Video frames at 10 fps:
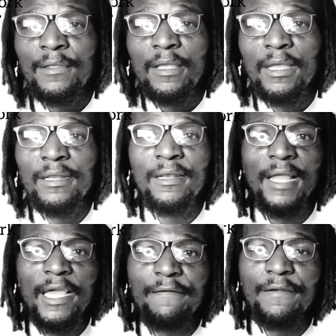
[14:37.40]
And in
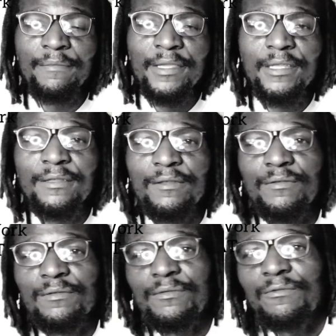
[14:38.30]
life, I mean,
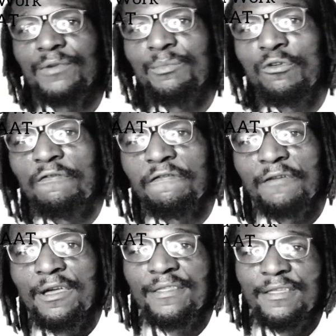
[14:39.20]
we move
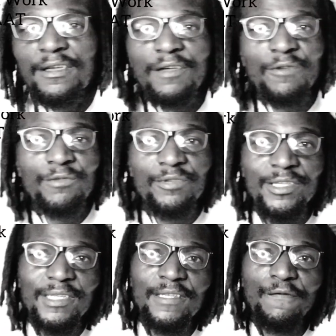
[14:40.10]
further when we
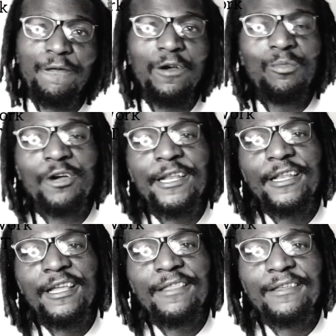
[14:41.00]
just inform one
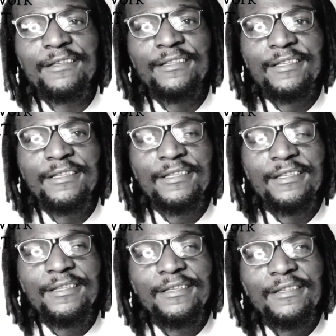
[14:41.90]
another.
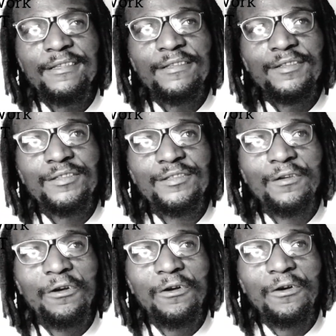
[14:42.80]

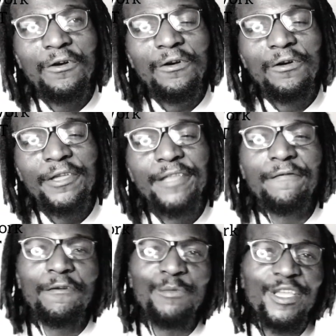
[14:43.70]
So
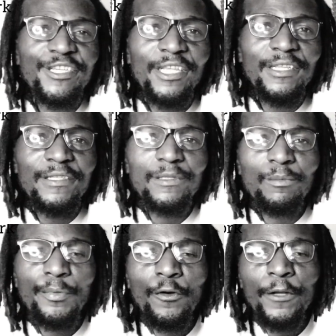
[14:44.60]
information is
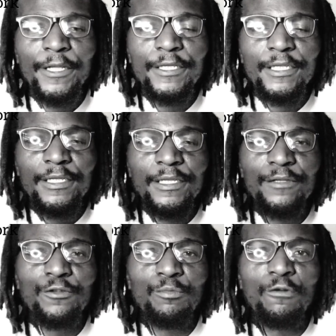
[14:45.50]
important
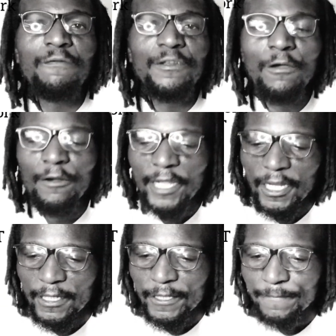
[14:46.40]
to move it
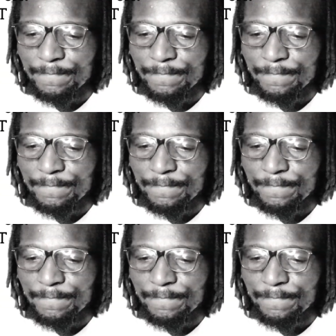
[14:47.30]
correctly.